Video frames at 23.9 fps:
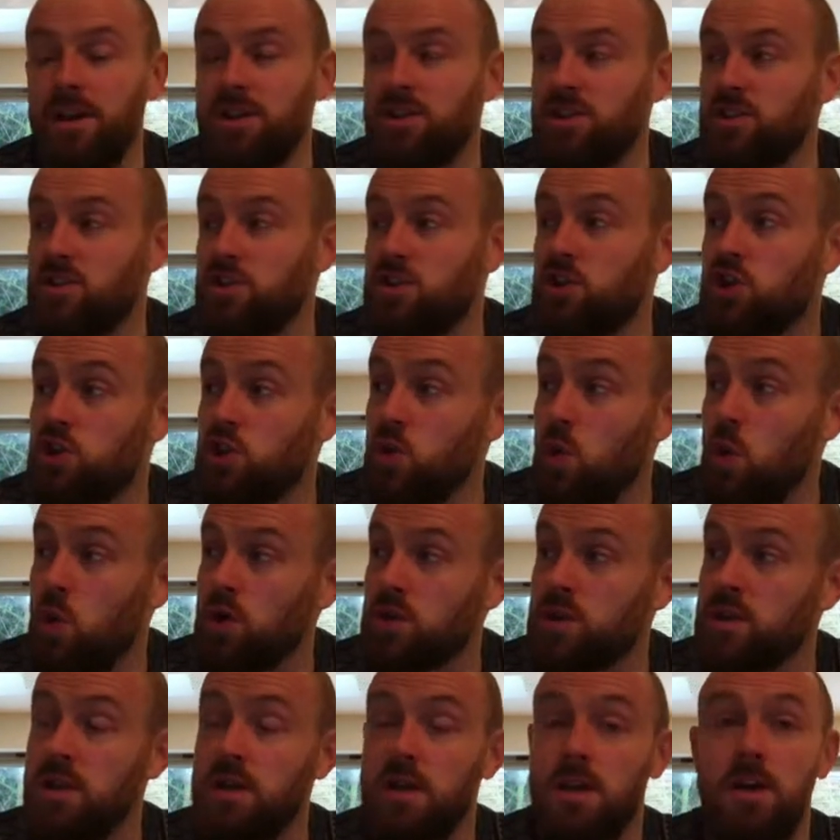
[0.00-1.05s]
It's just a
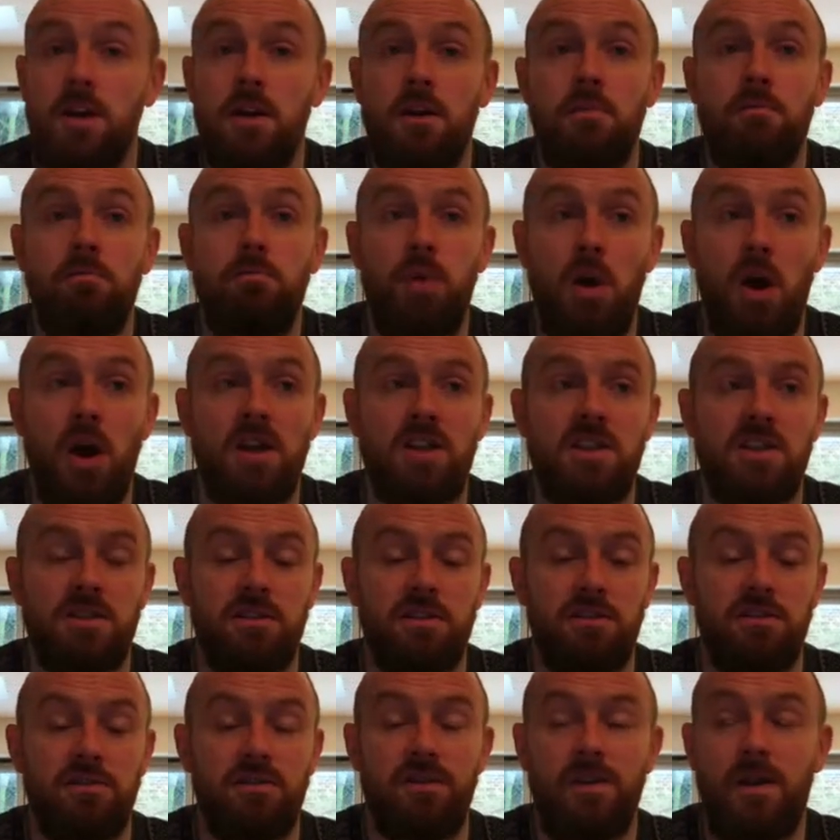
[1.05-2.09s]
short burst
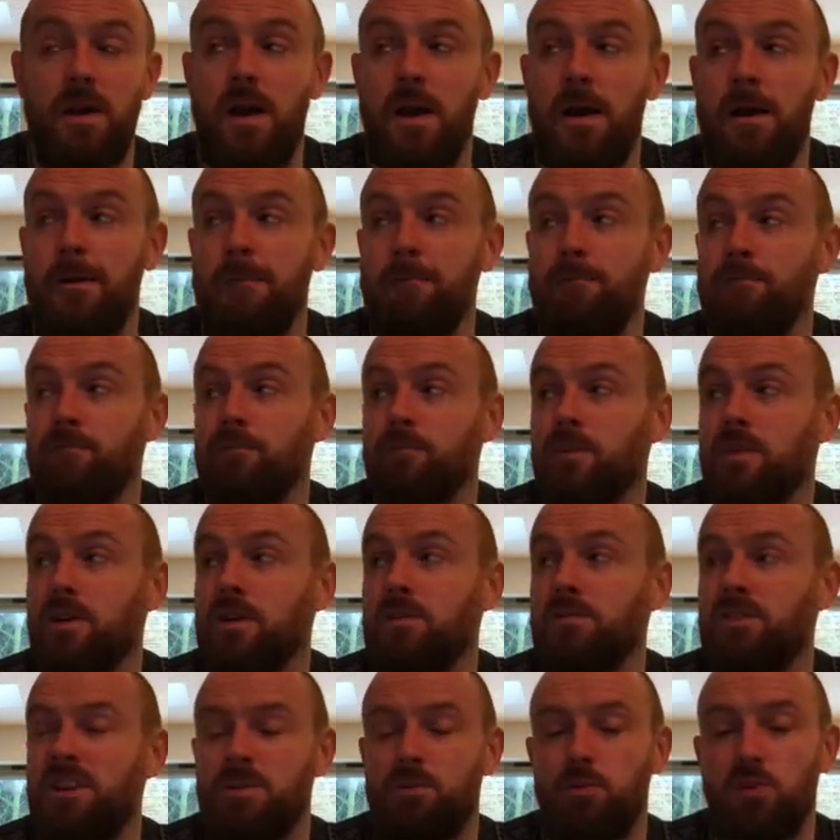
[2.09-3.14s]
of
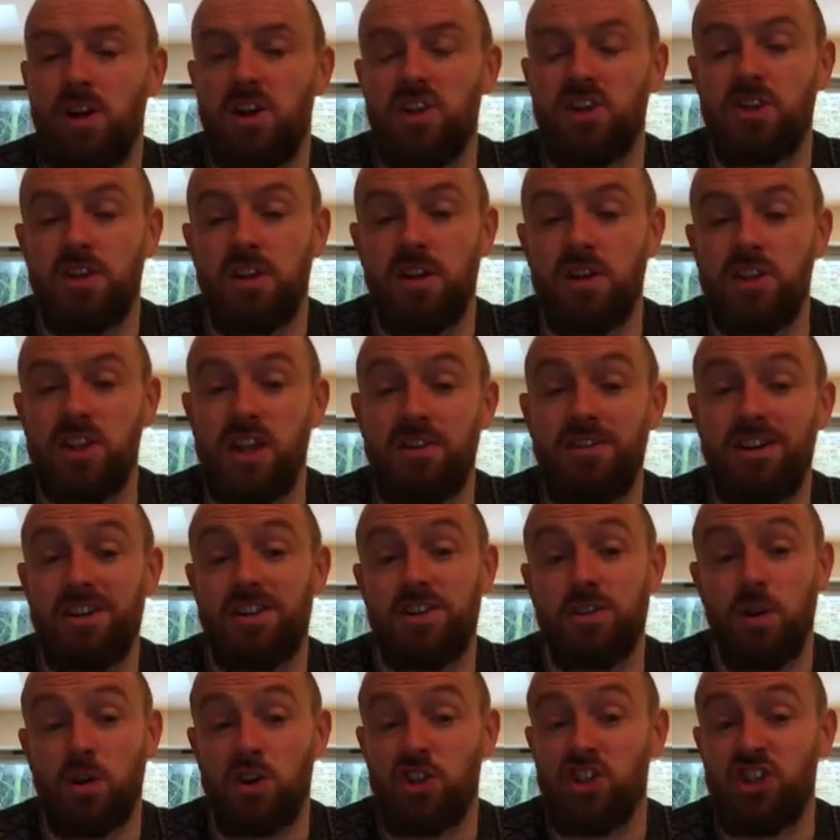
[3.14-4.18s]
respiration that generates
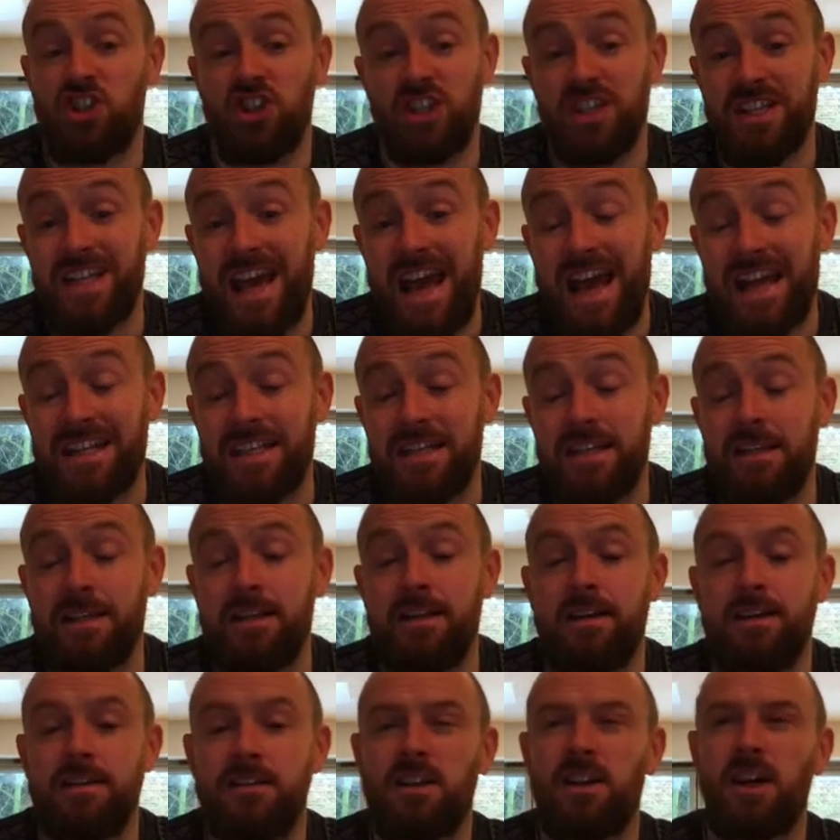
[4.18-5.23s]
an oxygen debt
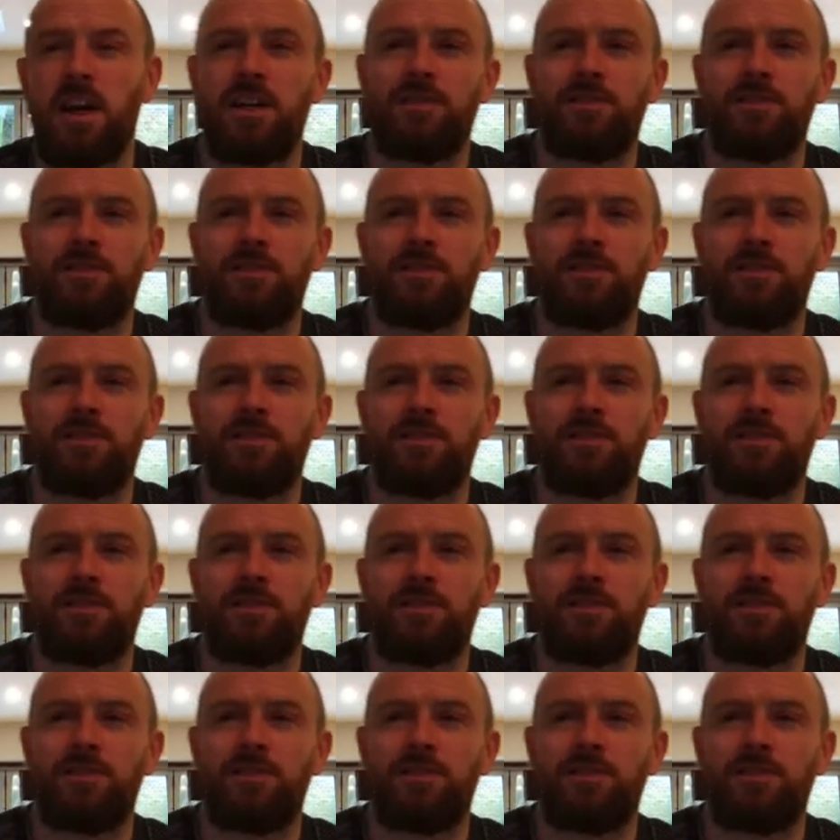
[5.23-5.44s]
to kind of